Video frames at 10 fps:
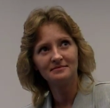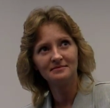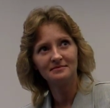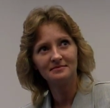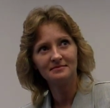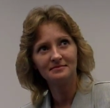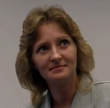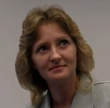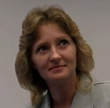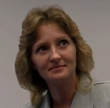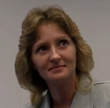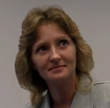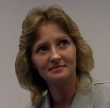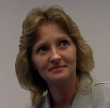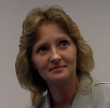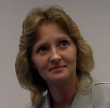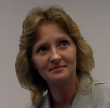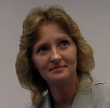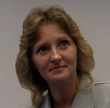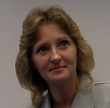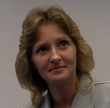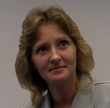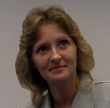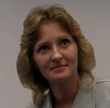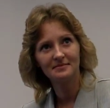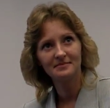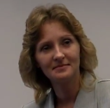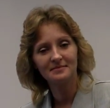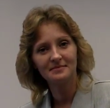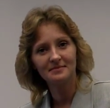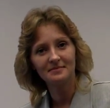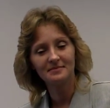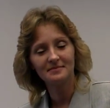(no one is talking)